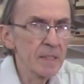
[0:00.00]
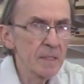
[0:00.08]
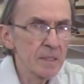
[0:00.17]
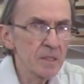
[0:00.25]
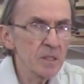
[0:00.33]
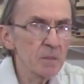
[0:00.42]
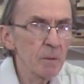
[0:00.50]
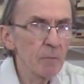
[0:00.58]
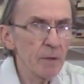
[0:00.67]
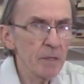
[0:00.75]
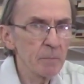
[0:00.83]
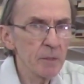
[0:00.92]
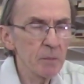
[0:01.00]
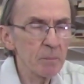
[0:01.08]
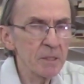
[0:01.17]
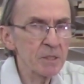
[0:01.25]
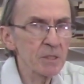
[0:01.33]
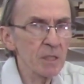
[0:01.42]
This has been recommended
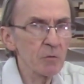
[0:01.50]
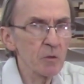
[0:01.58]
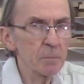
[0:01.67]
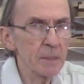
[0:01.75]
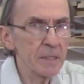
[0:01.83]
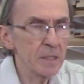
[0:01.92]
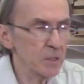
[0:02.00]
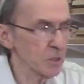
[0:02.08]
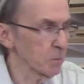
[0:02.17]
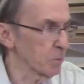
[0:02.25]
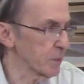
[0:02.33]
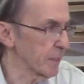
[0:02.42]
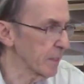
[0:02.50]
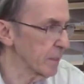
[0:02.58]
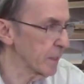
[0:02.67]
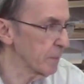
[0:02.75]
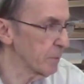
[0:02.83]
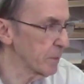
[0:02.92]
by several of my customers. They
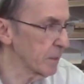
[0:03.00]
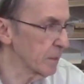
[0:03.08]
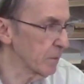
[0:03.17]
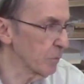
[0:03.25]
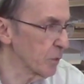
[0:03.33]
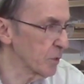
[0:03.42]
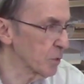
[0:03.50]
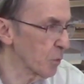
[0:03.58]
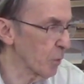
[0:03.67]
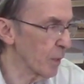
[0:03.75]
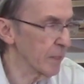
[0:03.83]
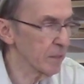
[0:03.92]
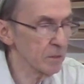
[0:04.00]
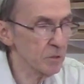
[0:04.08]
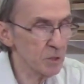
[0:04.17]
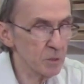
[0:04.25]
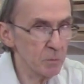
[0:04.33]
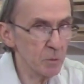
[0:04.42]
claim it runs quieter and
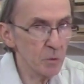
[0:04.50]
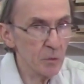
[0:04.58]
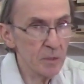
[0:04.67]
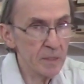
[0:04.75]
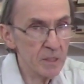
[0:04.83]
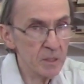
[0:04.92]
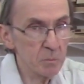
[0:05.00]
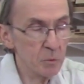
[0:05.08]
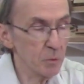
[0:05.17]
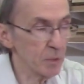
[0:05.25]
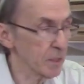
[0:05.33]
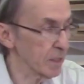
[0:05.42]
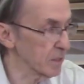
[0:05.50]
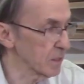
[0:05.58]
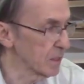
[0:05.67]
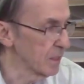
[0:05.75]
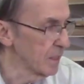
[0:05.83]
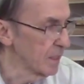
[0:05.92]
smoother and gets smoother
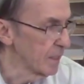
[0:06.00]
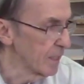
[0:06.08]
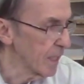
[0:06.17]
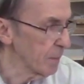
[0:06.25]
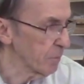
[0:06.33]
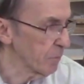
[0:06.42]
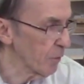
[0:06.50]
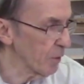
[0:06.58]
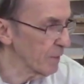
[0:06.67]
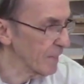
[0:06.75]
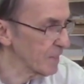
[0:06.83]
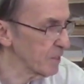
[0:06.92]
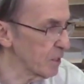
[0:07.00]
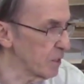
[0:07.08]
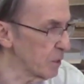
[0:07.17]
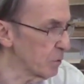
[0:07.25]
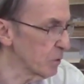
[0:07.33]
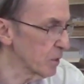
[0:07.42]
cuts. I prefer not to
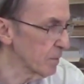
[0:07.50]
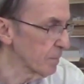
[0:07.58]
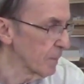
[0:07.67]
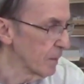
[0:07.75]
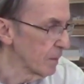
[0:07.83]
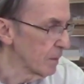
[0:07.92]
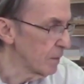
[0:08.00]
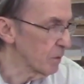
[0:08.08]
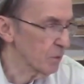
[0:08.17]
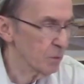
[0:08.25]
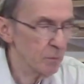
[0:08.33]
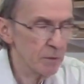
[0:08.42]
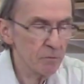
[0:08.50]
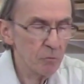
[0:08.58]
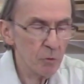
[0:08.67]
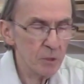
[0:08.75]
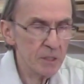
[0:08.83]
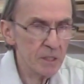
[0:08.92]
use 3 and
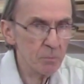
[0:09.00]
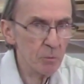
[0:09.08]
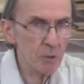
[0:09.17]
4 teeth per